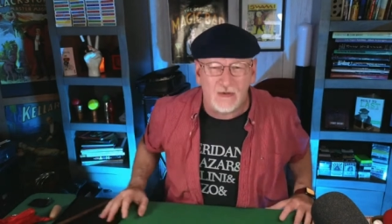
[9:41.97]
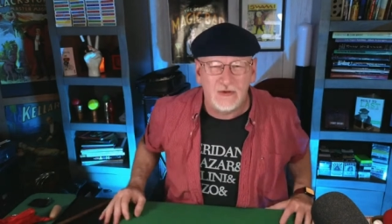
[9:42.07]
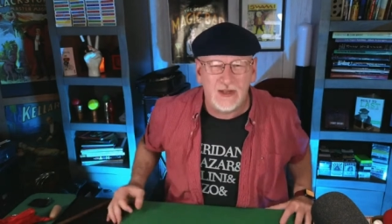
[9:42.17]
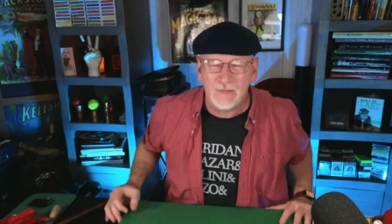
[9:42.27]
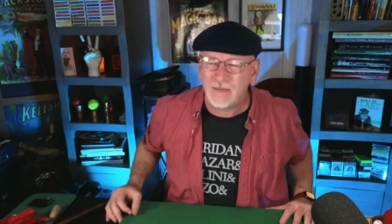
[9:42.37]

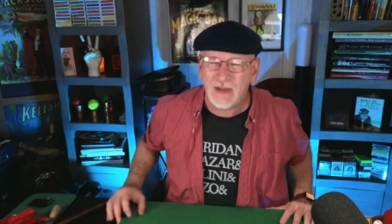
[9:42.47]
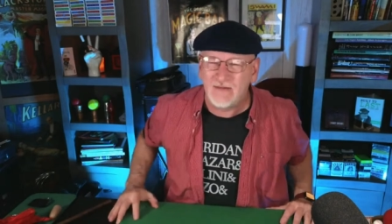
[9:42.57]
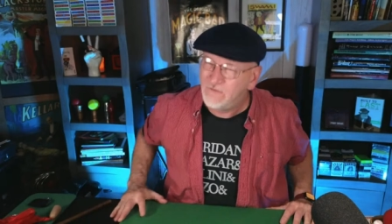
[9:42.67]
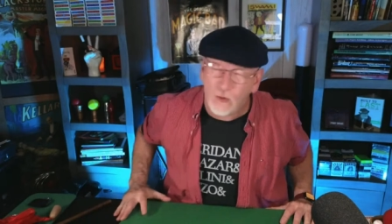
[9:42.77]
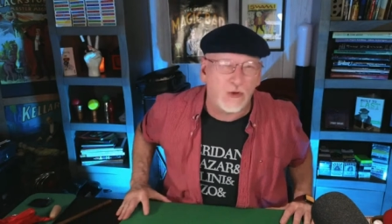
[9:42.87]
I'm like
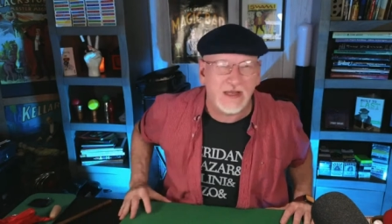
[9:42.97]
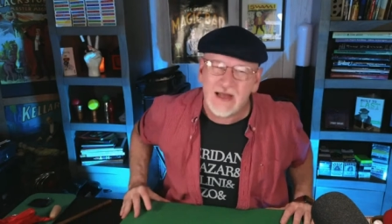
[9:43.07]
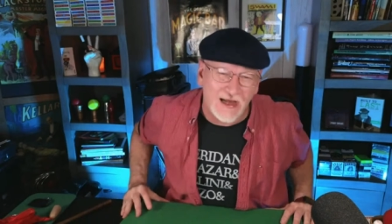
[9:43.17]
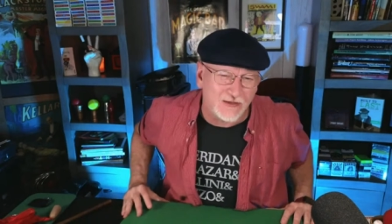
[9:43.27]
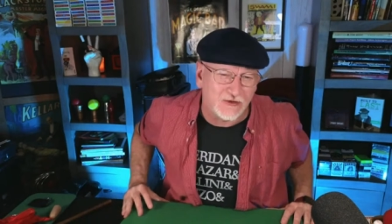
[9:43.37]
paying
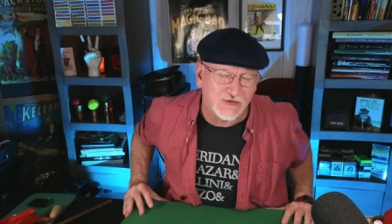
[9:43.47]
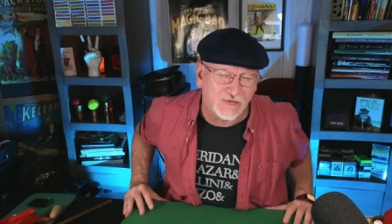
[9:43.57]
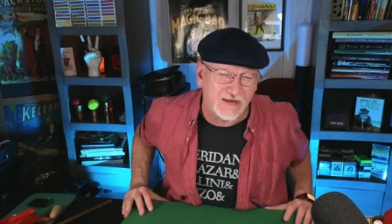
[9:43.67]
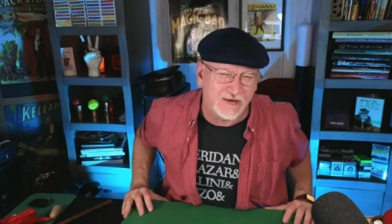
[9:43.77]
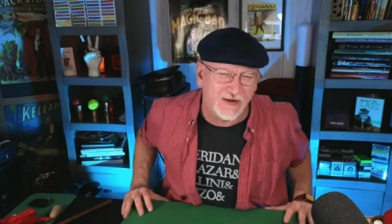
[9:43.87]
$40 for
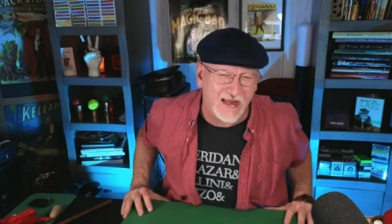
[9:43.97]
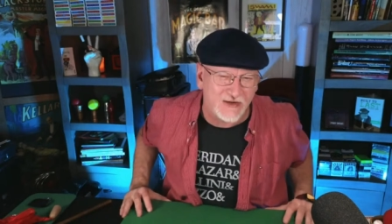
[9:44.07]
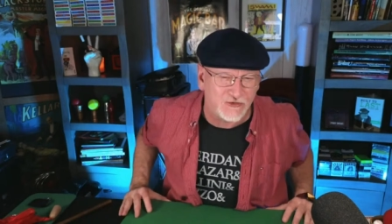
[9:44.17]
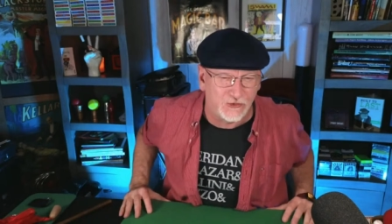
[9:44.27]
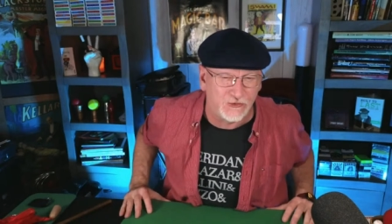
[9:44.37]

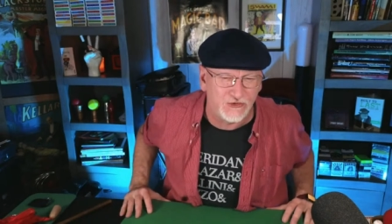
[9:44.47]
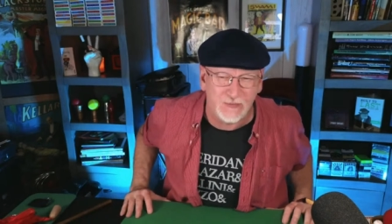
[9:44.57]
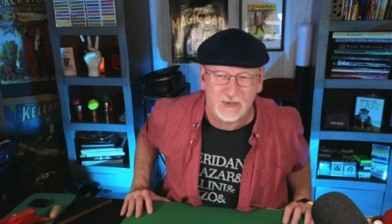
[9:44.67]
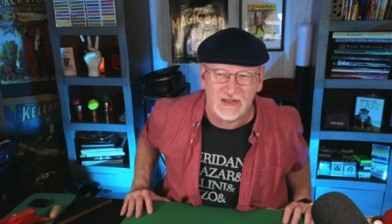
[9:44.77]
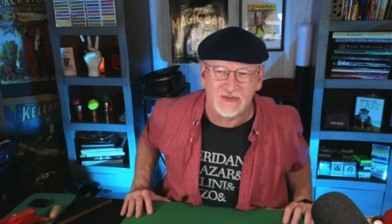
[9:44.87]
international
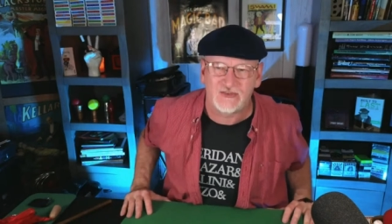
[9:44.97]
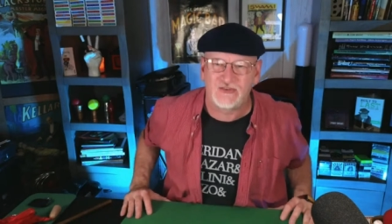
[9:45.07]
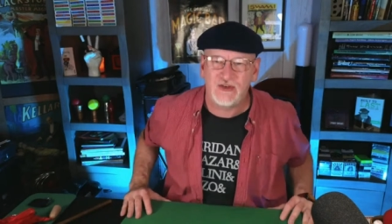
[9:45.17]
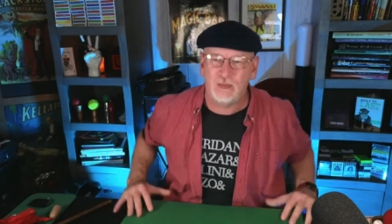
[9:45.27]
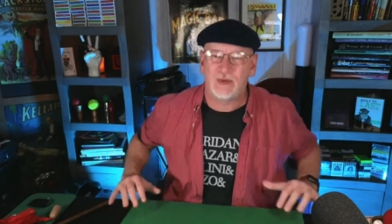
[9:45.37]
shipping is
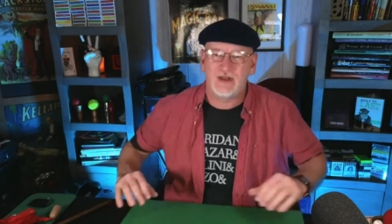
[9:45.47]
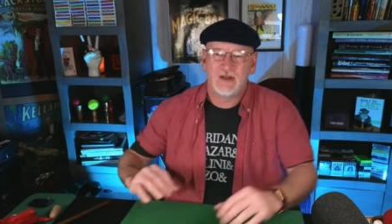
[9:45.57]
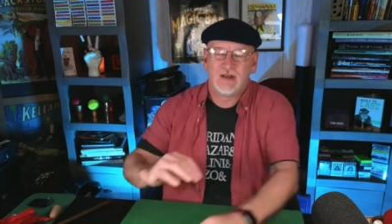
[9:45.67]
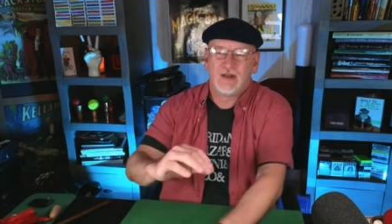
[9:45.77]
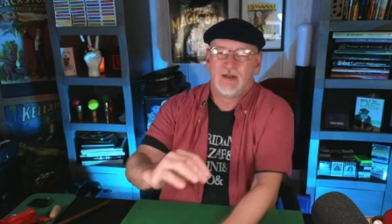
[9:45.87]
stupid
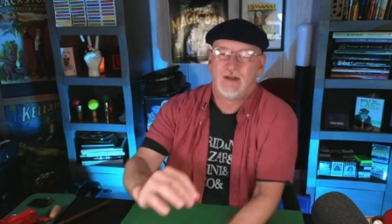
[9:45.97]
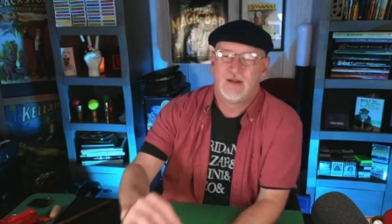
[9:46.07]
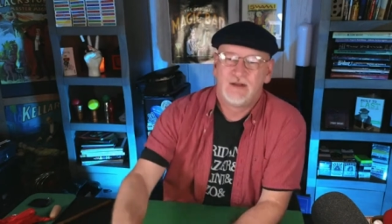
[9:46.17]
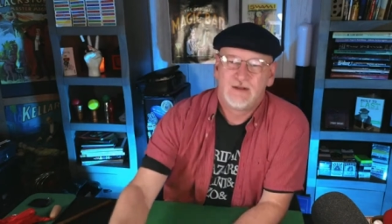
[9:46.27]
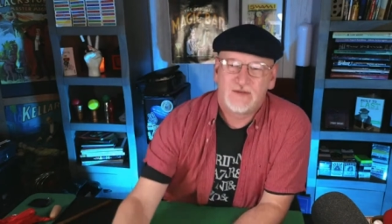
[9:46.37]

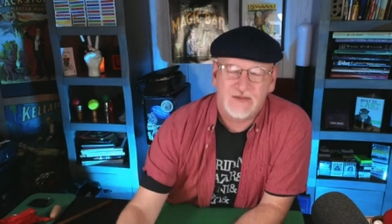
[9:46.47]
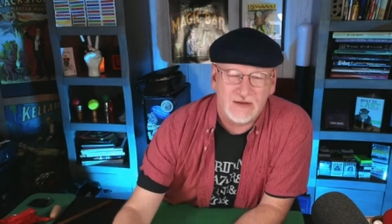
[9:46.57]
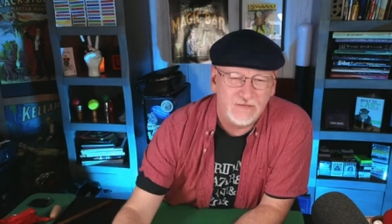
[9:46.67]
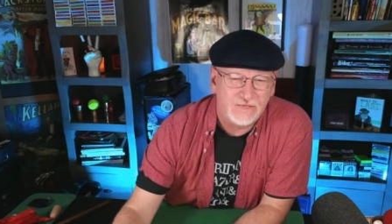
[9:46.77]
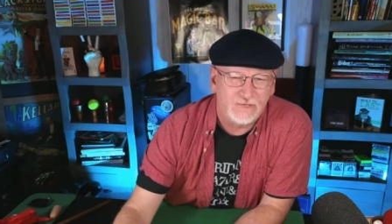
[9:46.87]
to
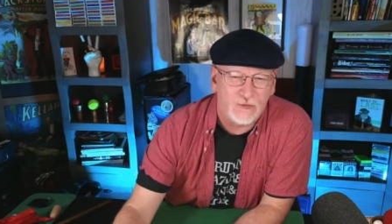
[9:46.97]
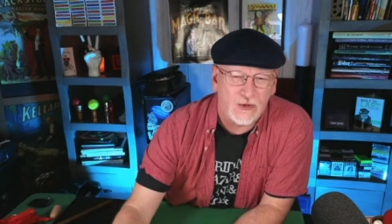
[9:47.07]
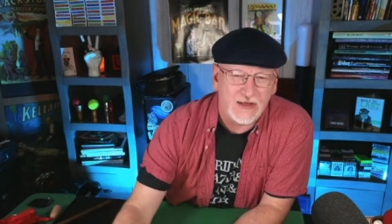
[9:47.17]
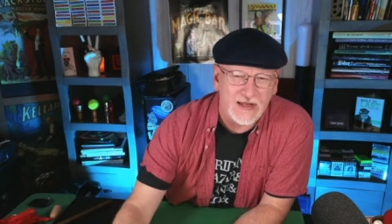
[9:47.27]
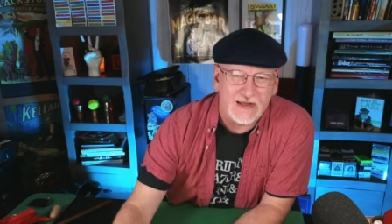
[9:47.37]
send
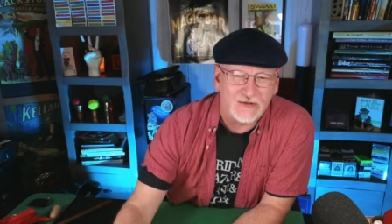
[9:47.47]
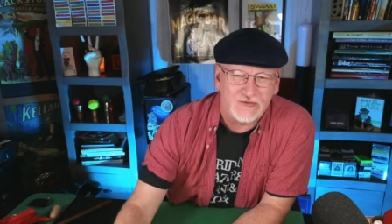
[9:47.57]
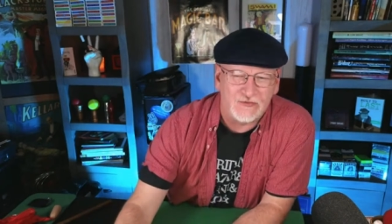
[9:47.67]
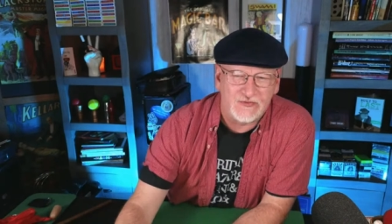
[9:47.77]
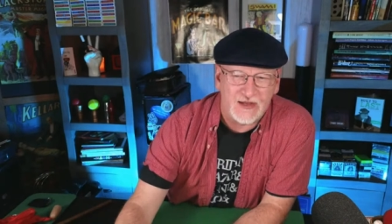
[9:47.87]
$40
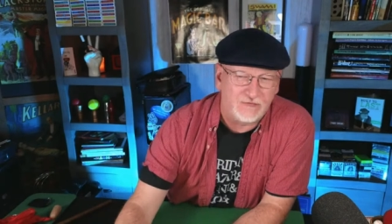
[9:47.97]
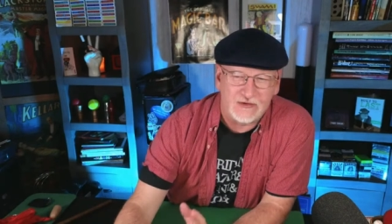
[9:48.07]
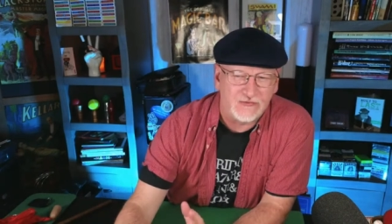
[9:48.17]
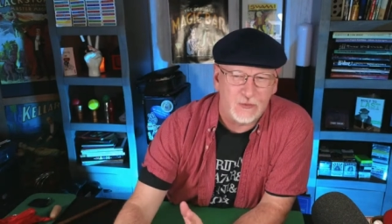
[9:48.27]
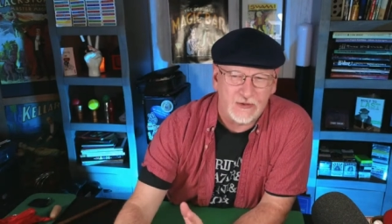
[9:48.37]
of stuff.
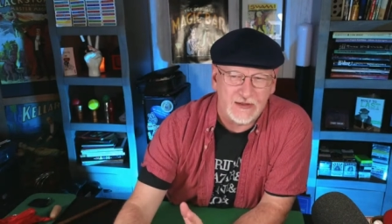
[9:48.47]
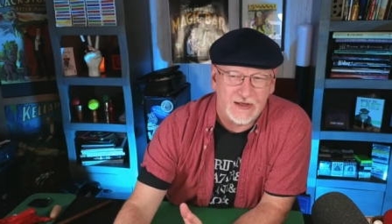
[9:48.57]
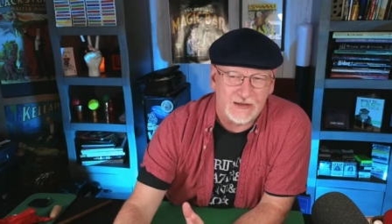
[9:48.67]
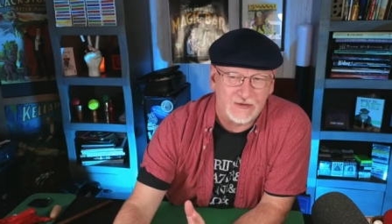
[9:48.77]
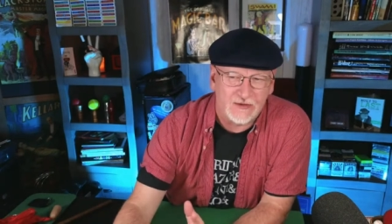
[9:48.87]
It's
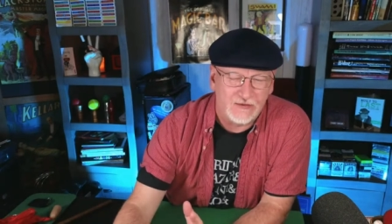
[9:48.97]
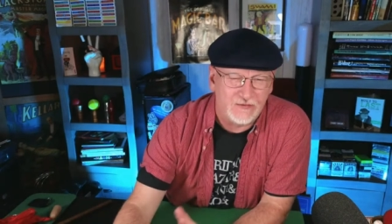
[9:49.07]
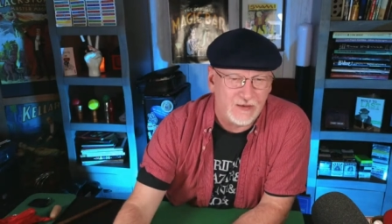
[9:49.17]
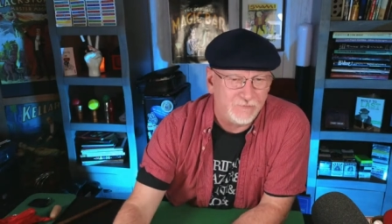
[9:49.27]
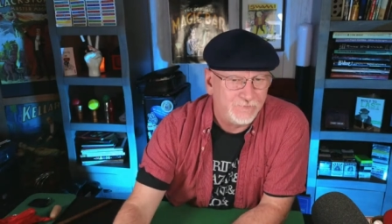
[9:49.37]
$40. It's
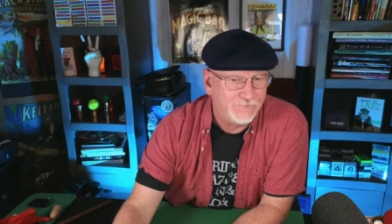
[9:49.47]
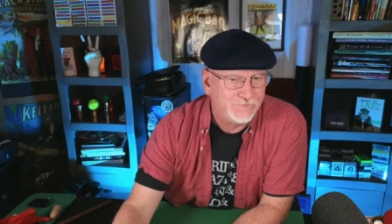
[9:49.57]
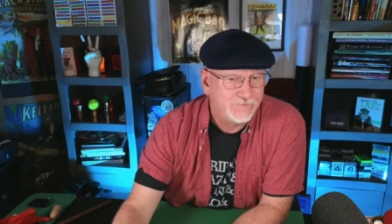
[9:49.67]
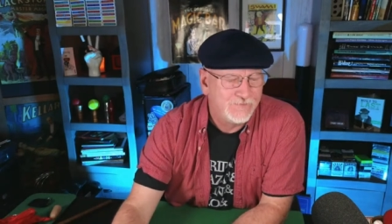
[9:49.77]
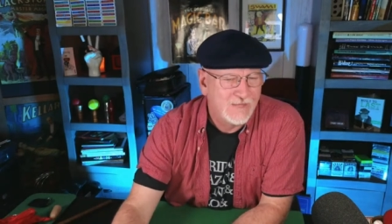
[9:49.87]
dumb.
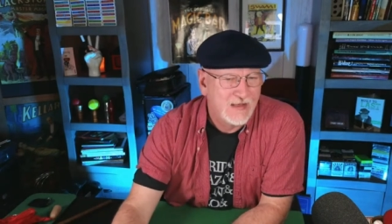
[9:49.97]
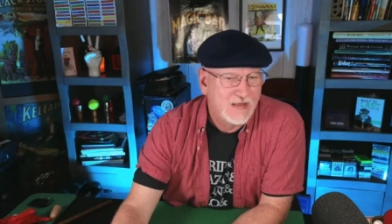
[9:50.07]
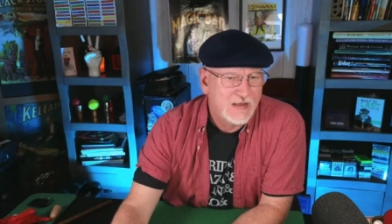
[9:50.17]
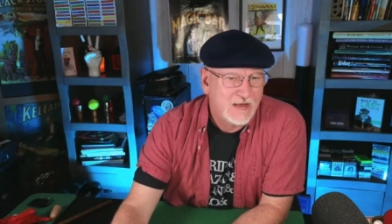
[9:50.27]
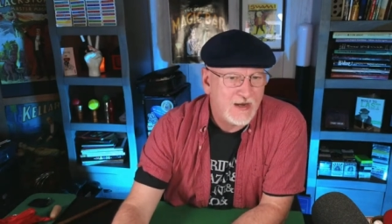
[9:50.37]

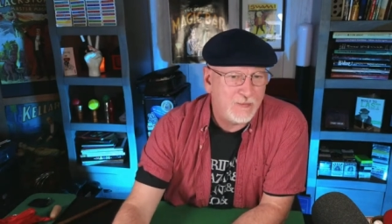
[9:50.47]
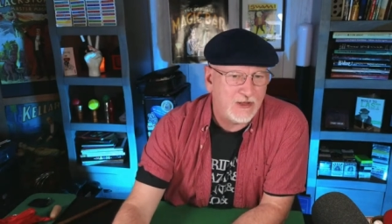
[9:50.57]
All right, but look